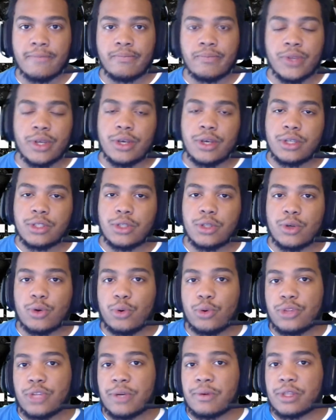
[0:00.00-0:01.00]
So the cool
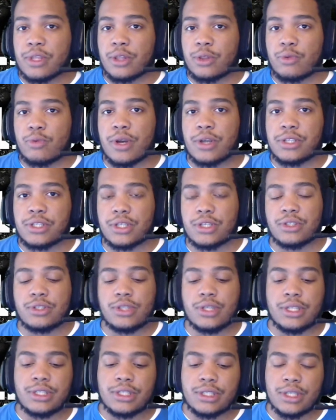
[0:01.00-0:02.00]
thing with the thrust is
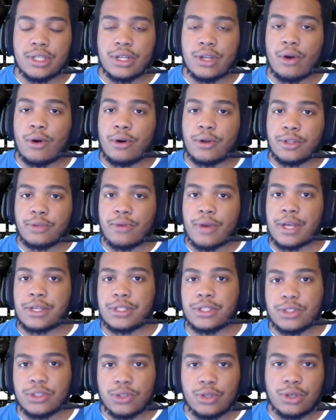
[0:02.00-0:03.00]
it's in all
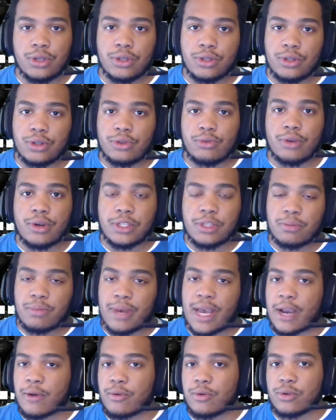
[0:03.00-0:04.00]
directions, so you can thrust
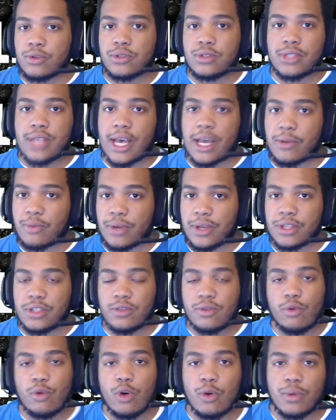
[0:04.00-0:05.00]
backwards, sideways,
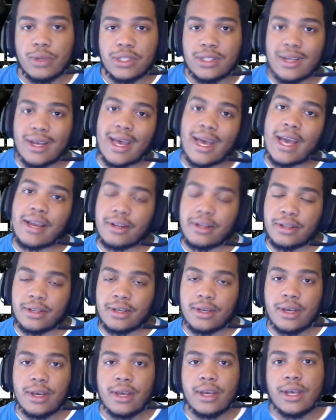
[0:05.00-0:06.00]
forwards, diagonally,
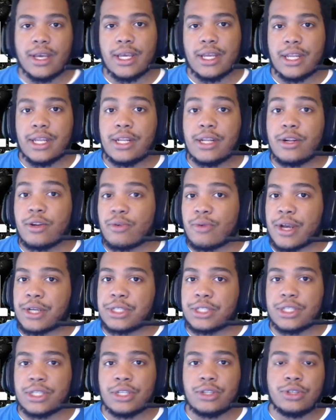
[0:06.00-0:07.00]
in any
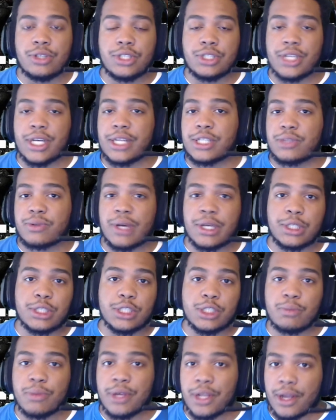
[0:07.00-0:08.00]
direction, and you can change directions
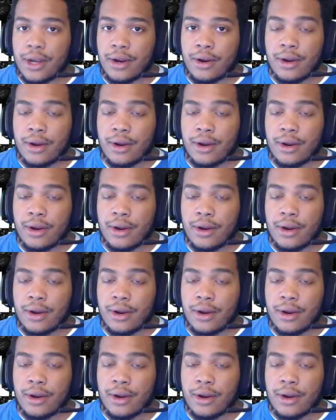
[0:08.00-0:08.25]
midair.